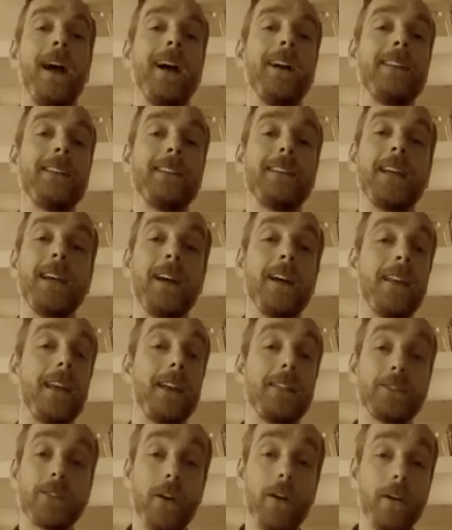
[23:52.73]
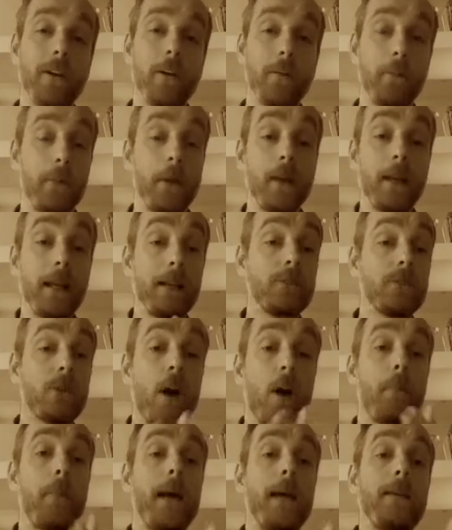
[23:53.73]
and they sign up and they
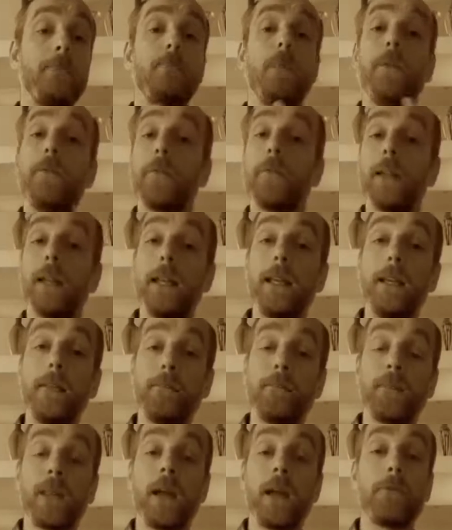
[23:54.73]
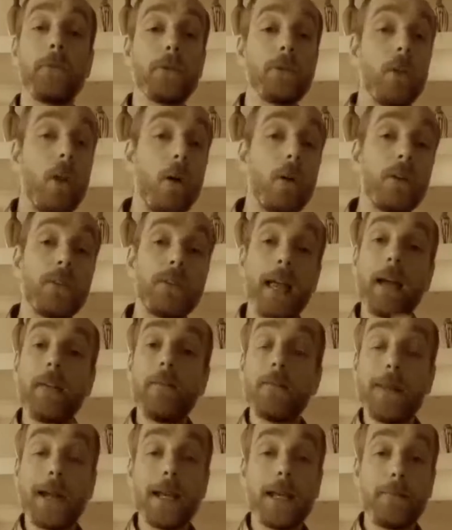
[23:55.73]
start paying monthly, and for as long as they
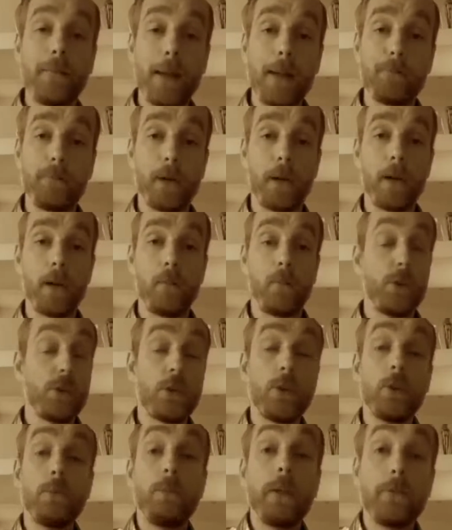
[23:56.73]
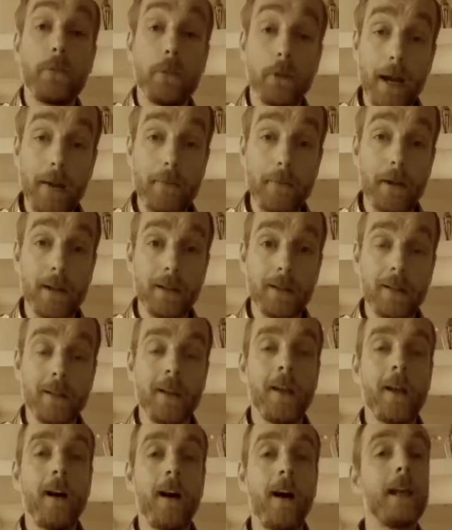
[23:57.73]
remain a member, which could be forever,
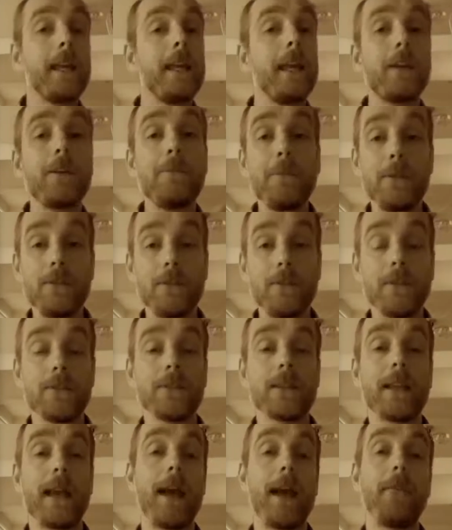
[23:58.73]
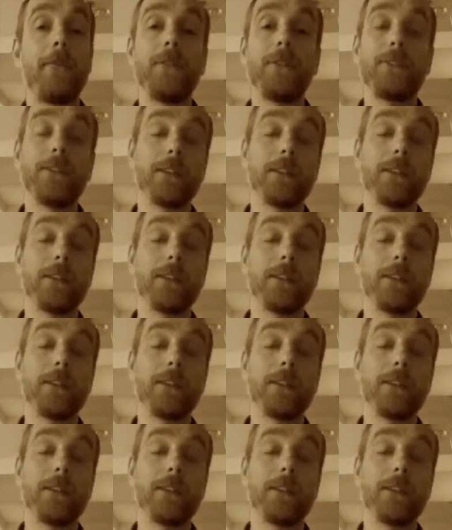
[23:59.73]
I get commissions every